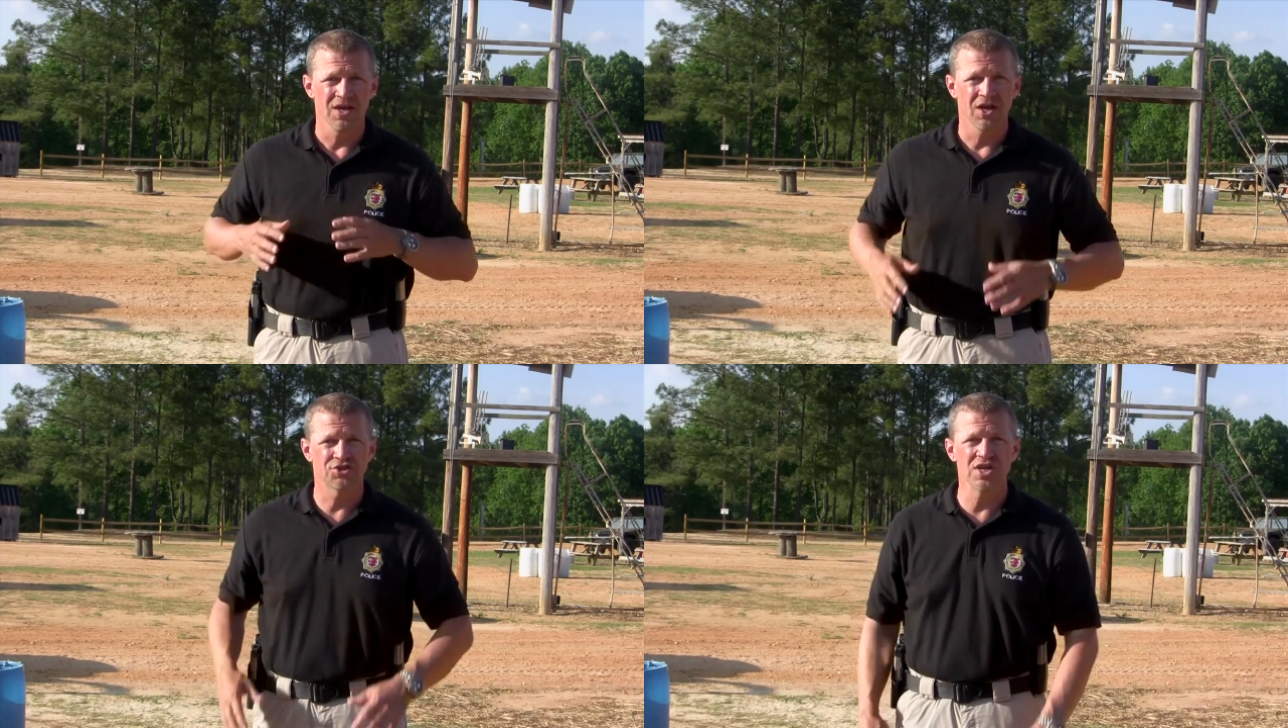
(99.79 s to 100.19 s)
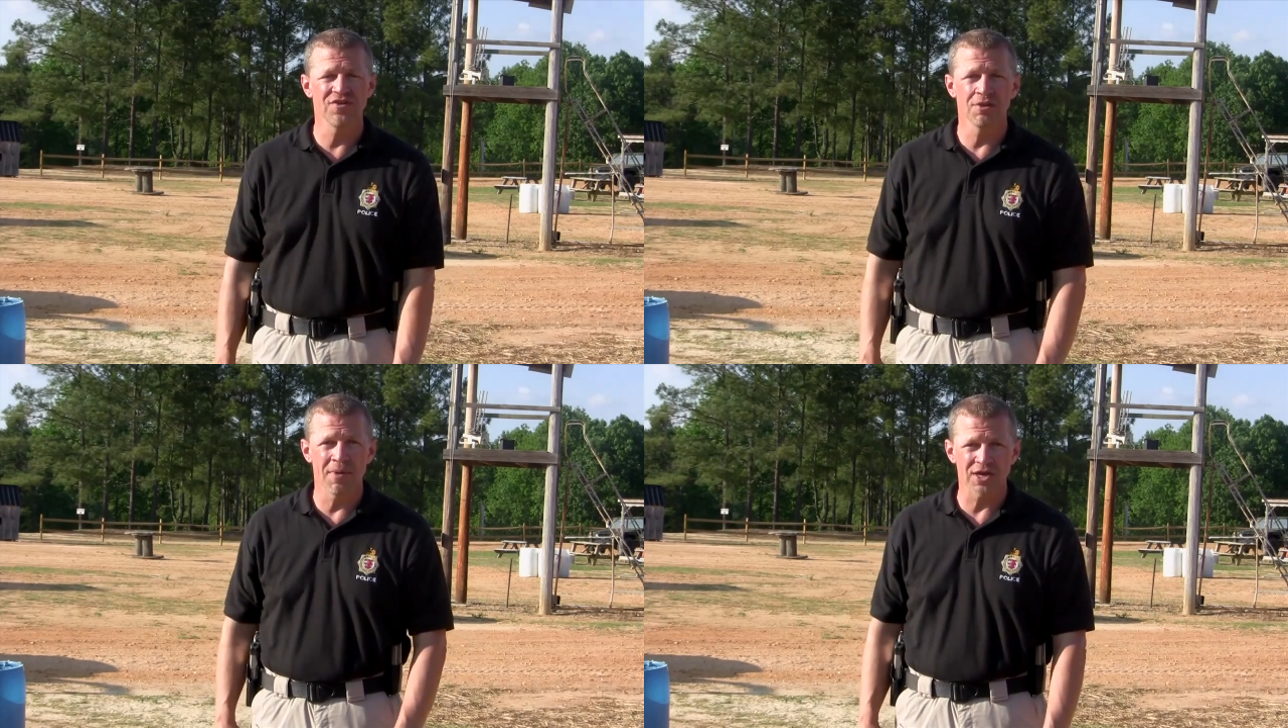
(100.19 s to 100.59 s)

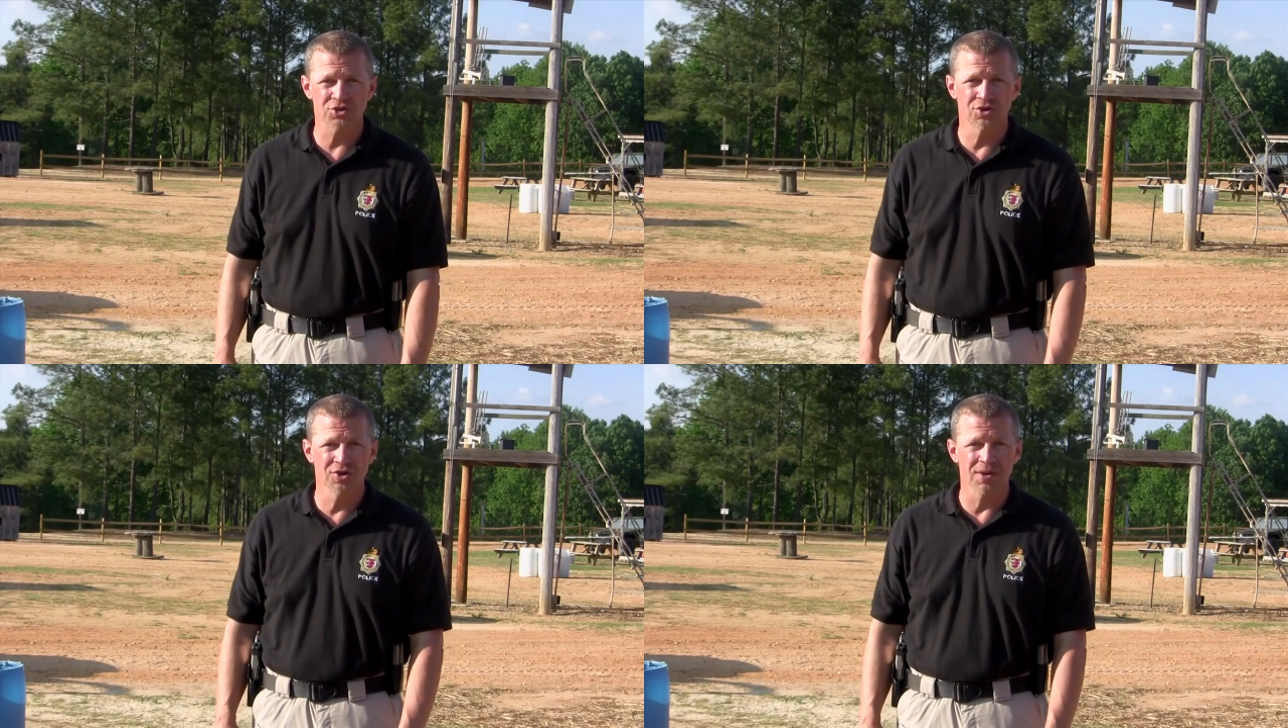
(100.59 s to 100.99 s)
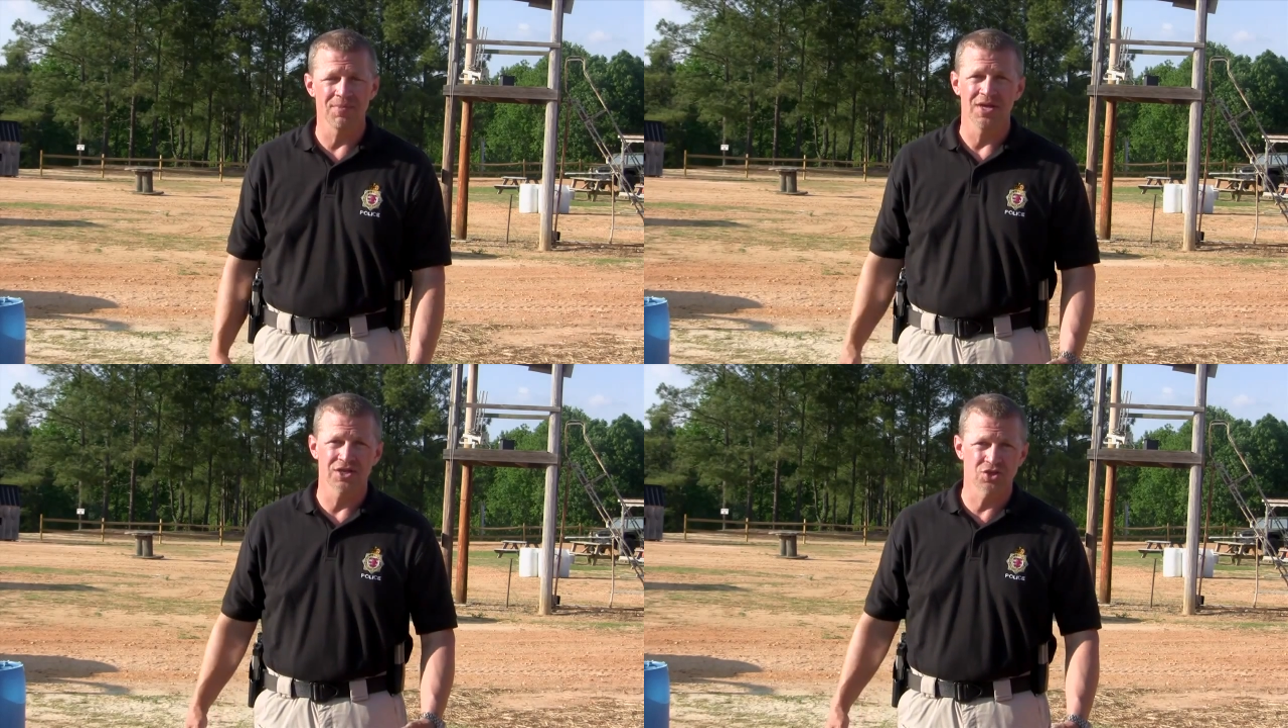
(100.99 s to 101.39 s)
Achieving the master grip
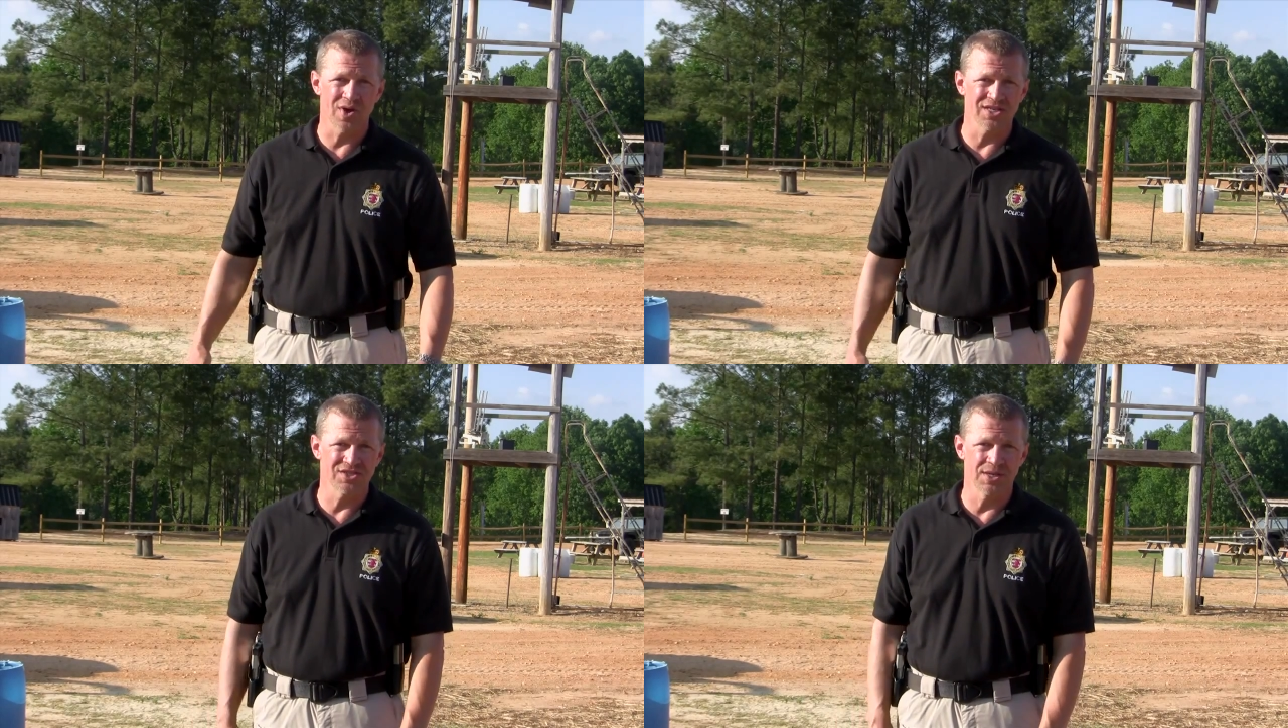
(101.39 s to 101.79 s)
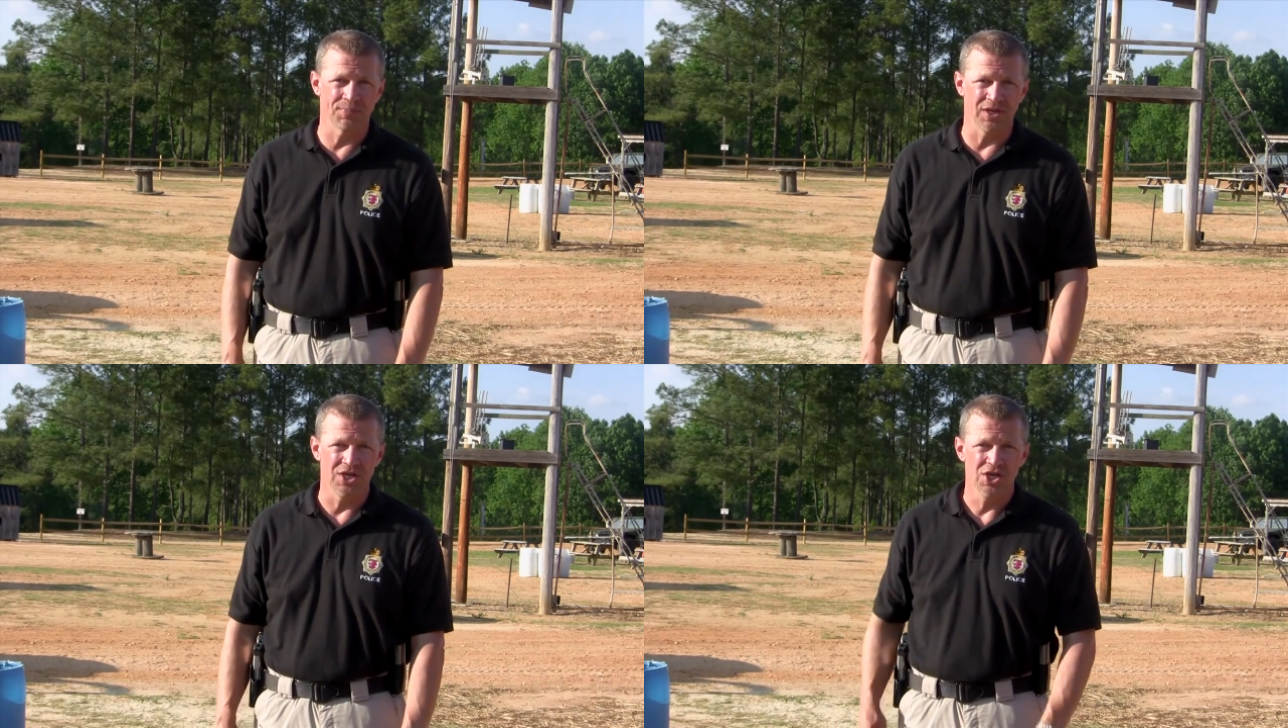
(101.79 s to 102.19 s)
is quite
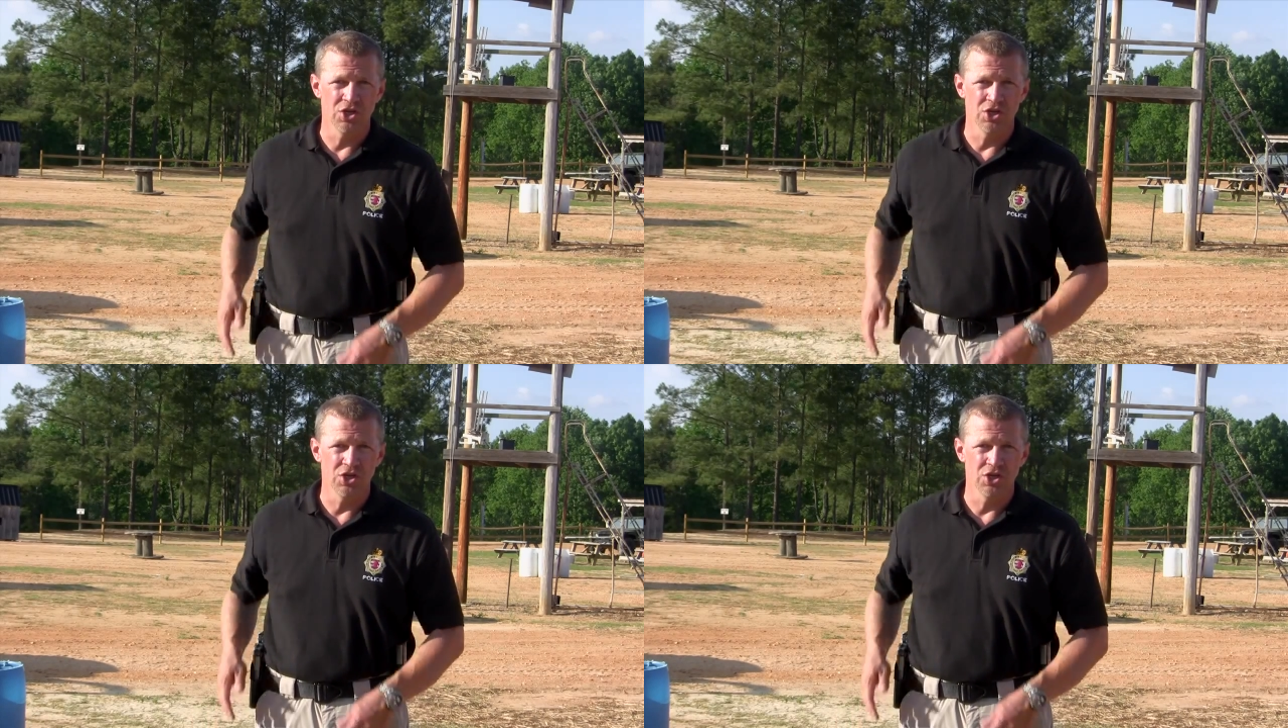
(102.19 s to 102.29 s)
simply.